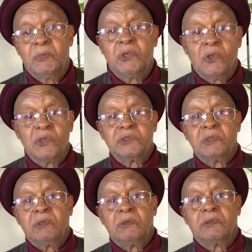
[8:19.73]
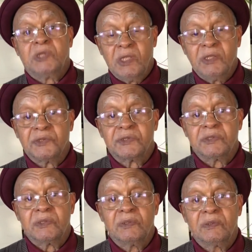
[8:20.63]
Because it's
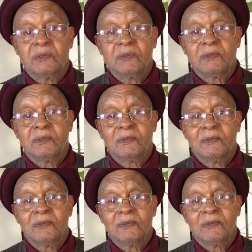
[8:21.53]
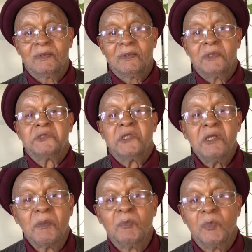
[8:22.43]
his. It's
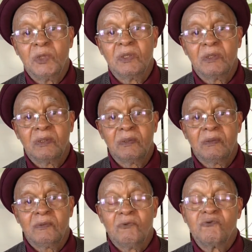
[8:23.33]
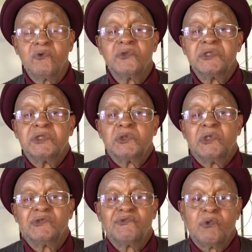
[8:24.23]
him. Well, of course, he
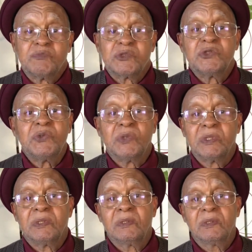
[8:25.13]
transforms to it.